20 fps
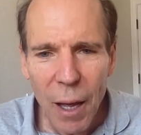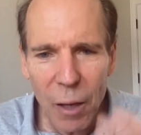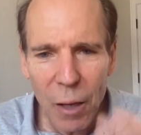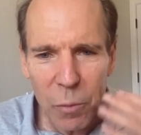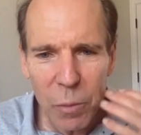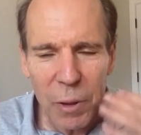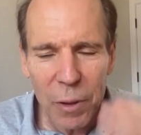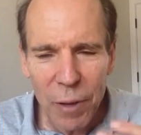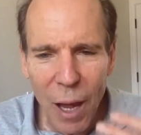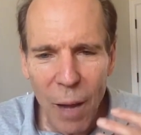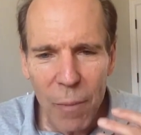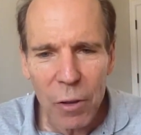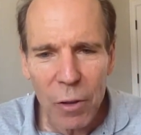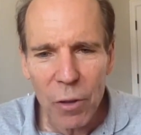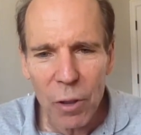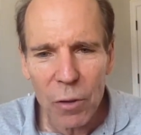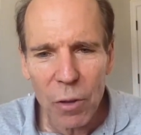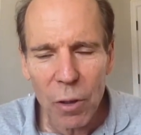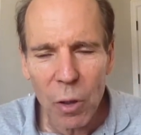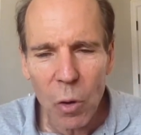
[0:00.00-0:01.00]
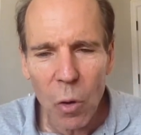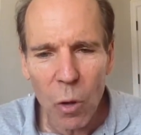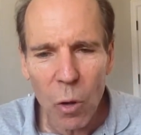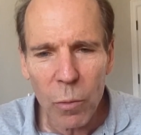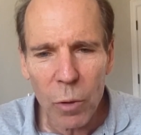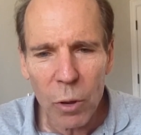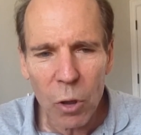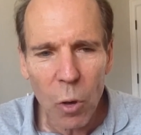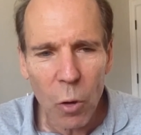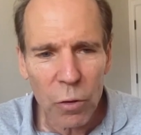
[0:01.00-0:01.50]
has been damaging to the oral
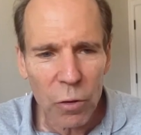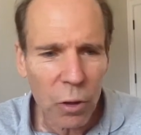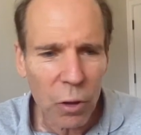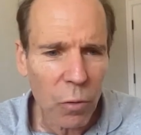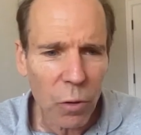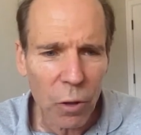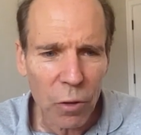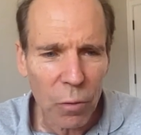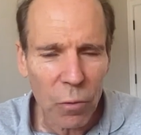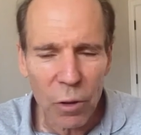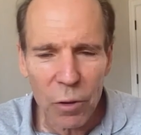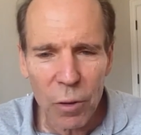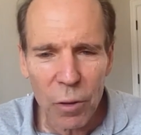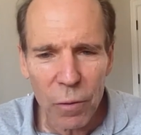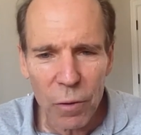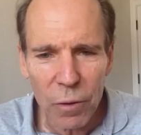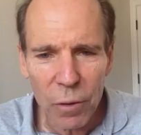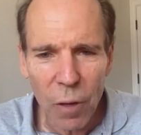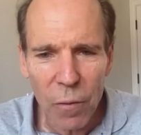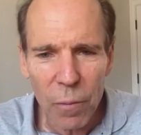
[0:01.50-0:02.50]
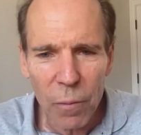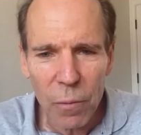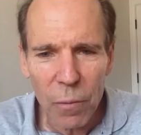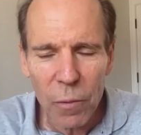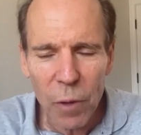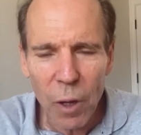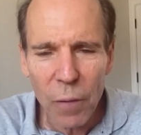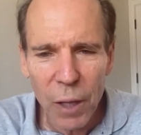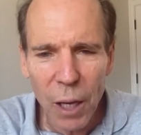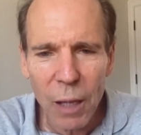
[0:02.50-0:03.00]
mucosa, increasing risk of, of,
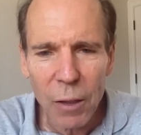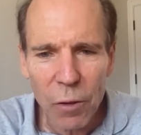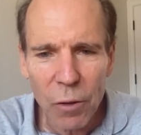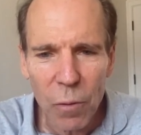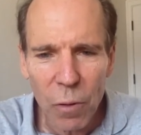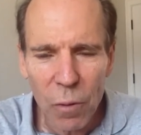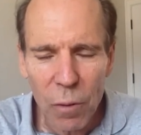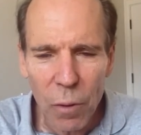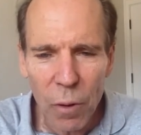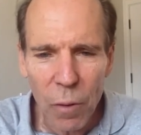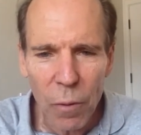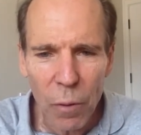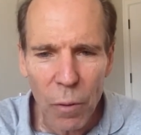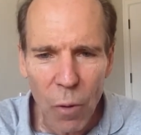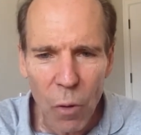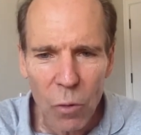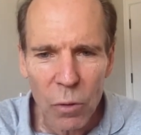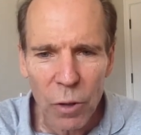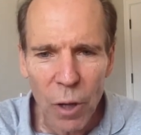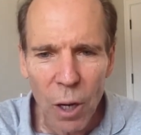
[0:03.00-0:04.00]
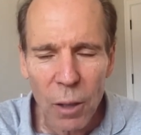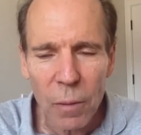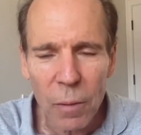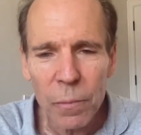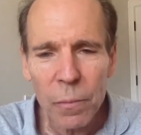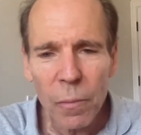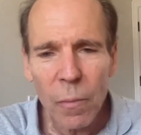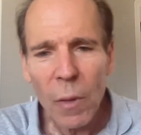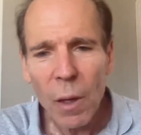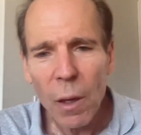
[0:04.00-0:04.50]
of cancer of the, of the throat and tongue.
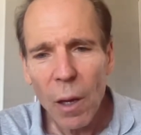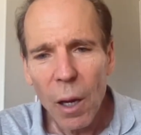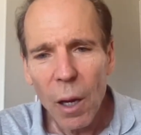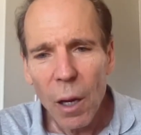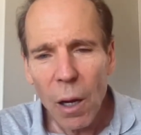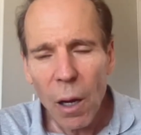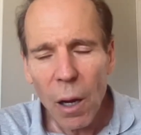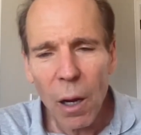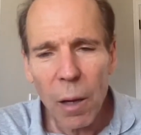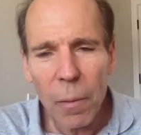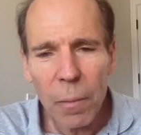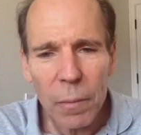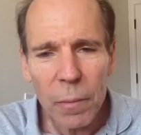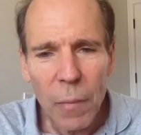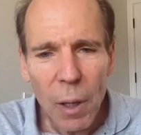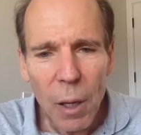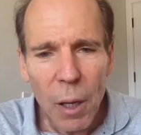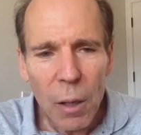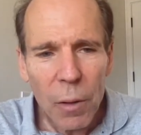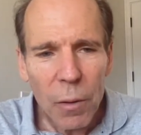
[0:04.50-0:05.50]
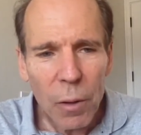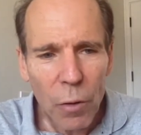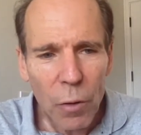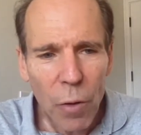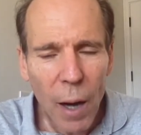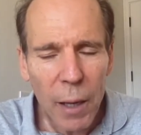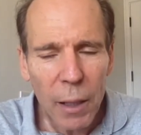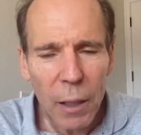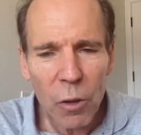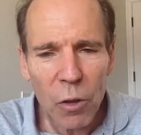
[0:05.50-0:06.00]
Um, the
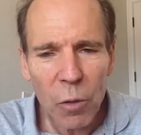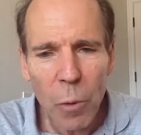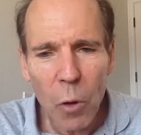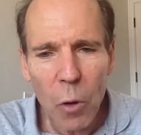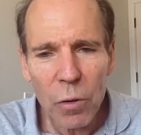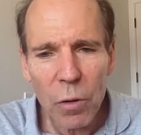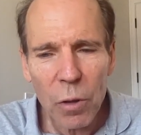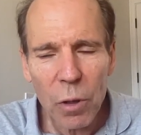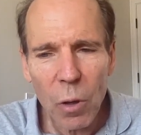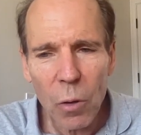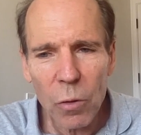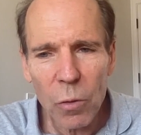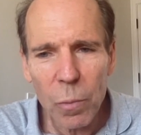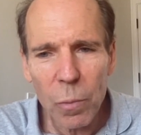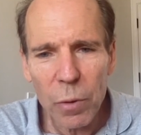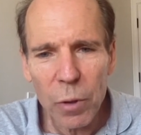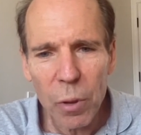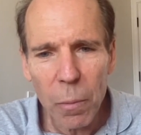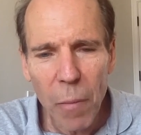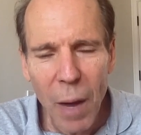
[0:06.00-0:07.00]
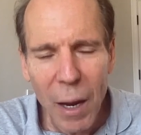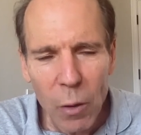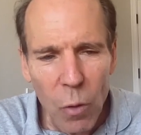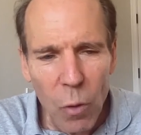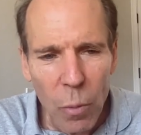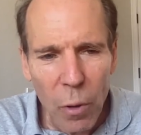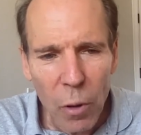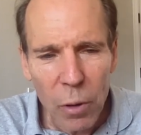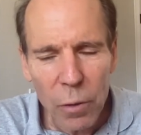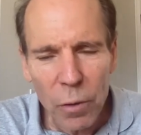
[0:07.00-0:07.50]
chronic exposure to those, to
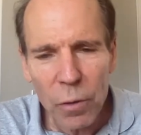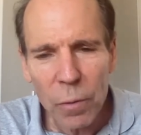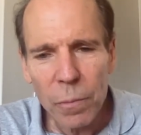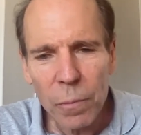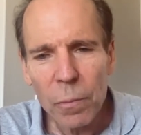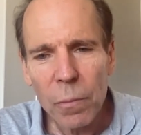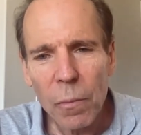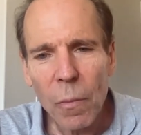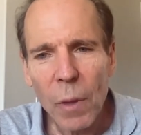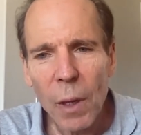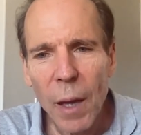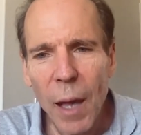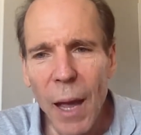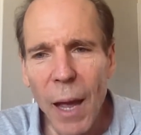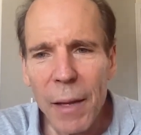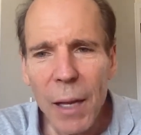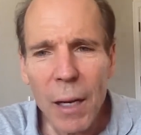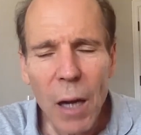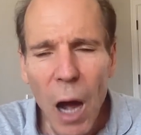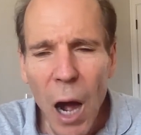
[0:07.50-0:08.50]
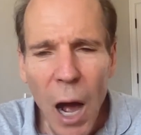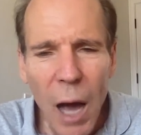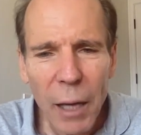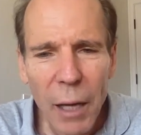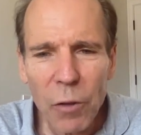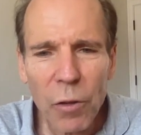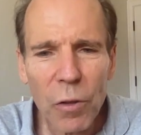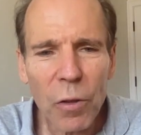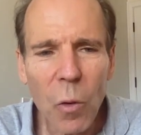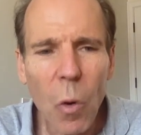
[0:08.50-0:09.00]
microburns. And then a high
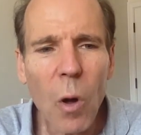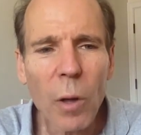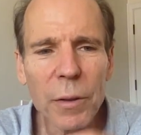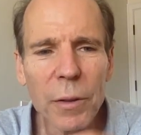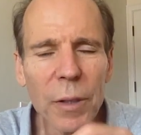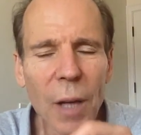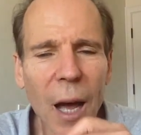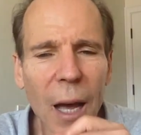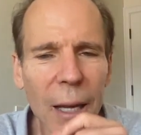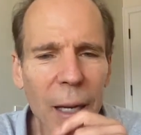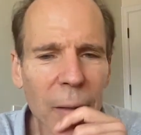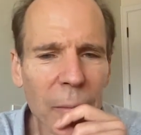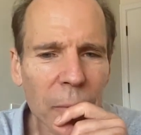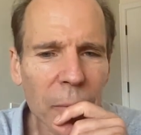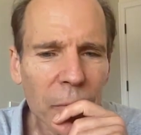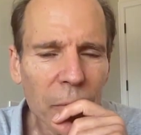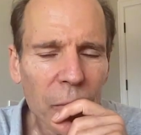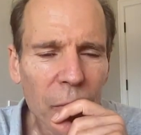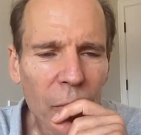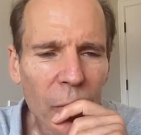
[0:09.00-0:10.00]
salt diet